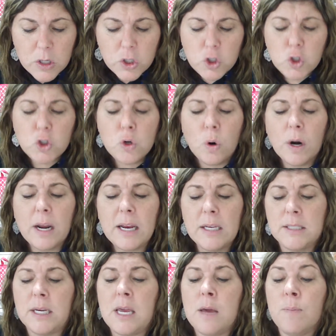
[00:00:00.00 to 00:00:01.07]
Snorting
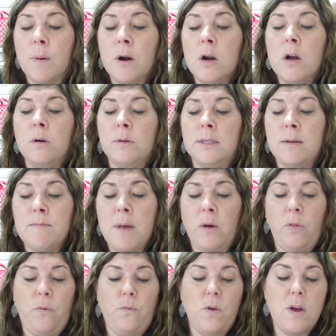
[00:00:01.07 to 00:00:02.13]
to keep her nose and
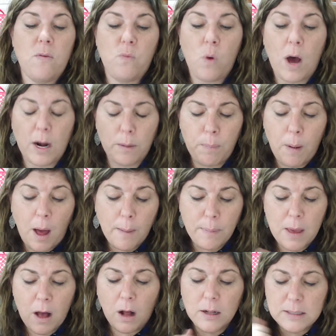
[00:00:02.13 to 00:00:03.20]
mouth free of water,
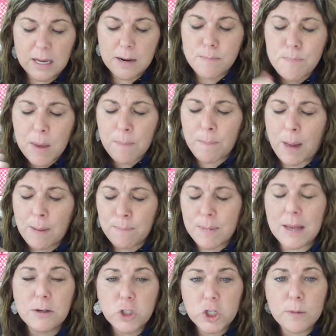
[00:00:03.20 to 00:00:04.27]
Poppy hauled in bit by
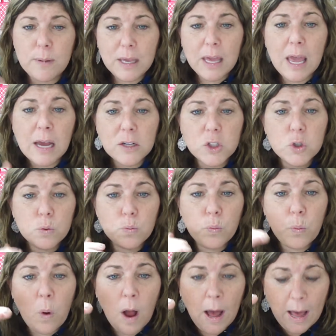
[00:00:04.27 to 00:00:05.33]
bit. She began to
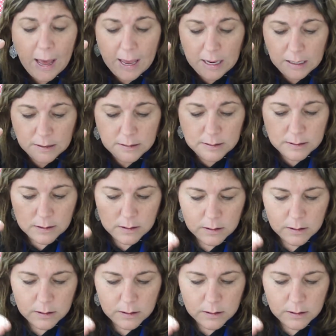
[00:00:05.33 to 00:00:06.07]
rise.